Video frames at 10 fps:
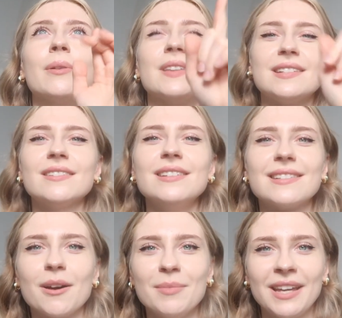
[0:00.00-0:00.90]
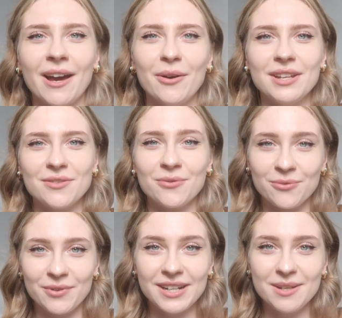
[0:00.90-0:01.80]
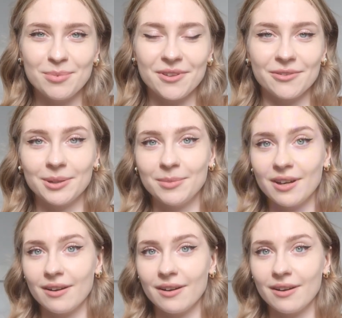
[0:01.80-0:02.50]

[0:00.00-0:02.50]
The sun is coming out and it's really bothering me.